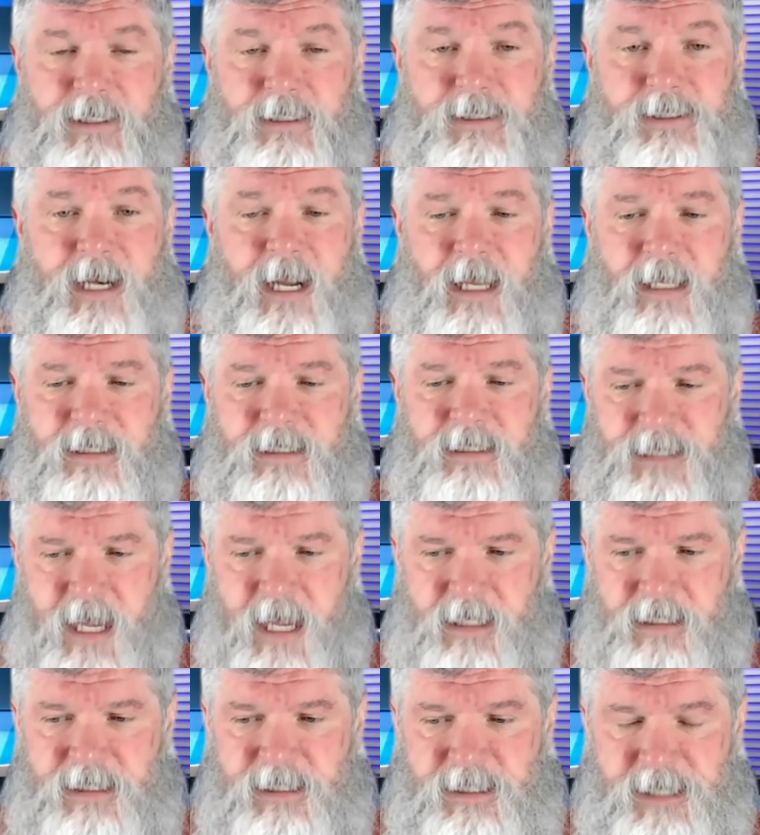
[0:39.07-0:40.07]
Today is
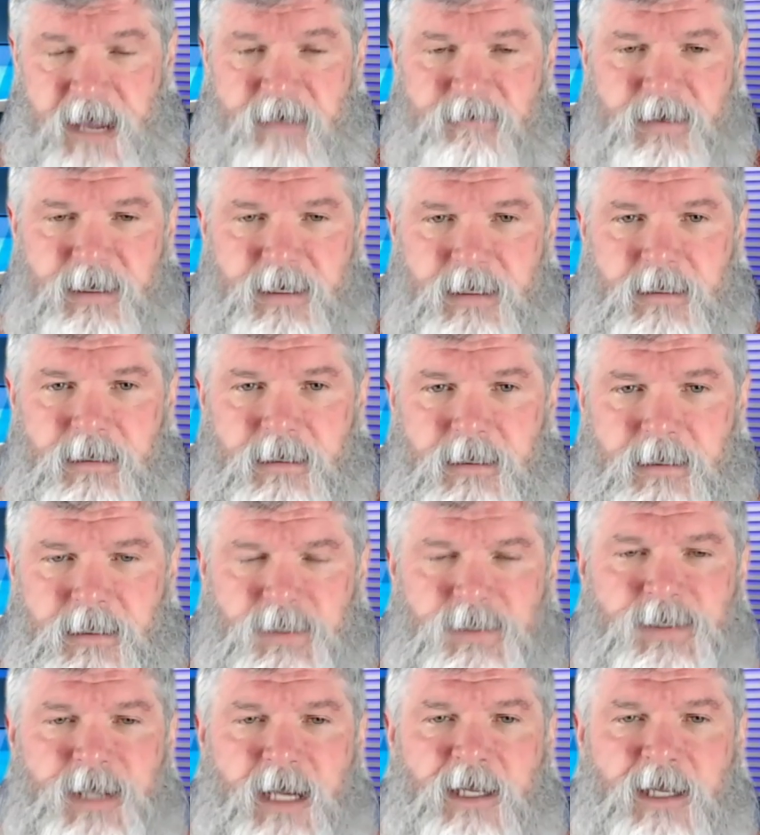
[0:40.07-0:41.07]
day seven, the
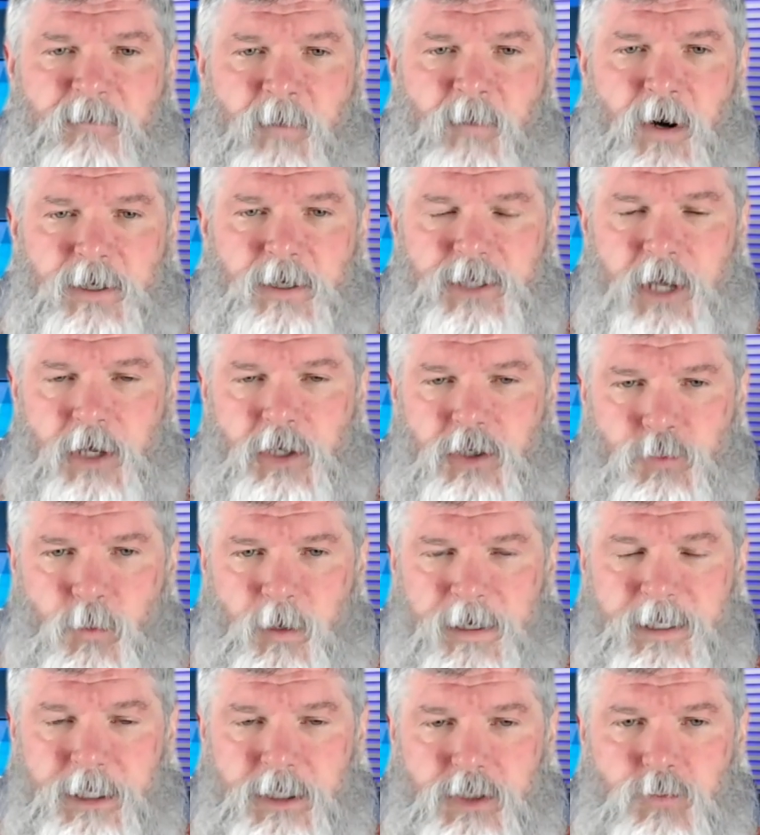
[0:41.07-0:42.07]
2nd of March,
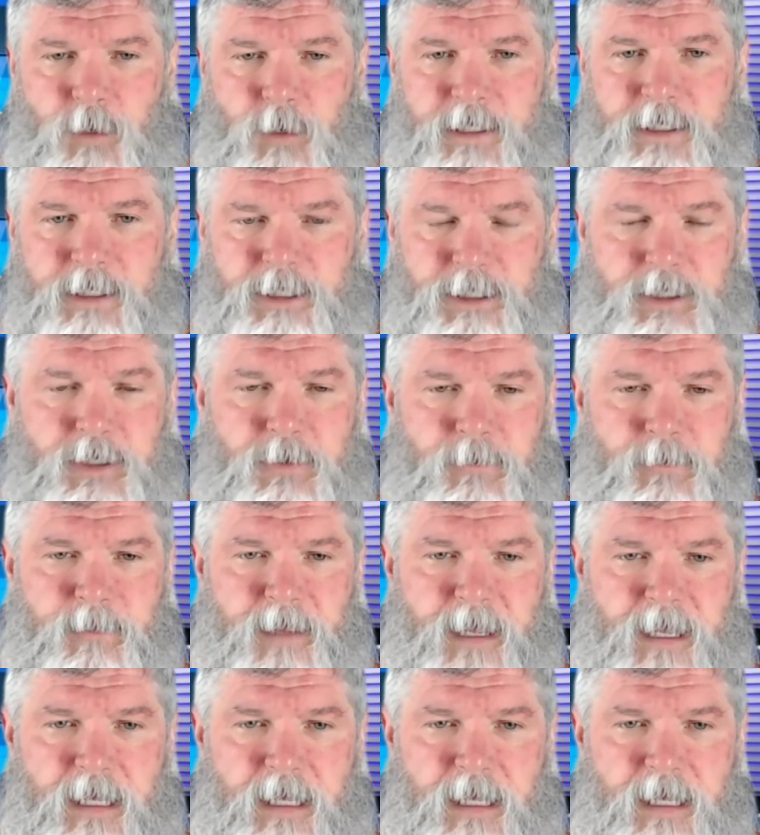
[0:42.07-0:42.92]
2022.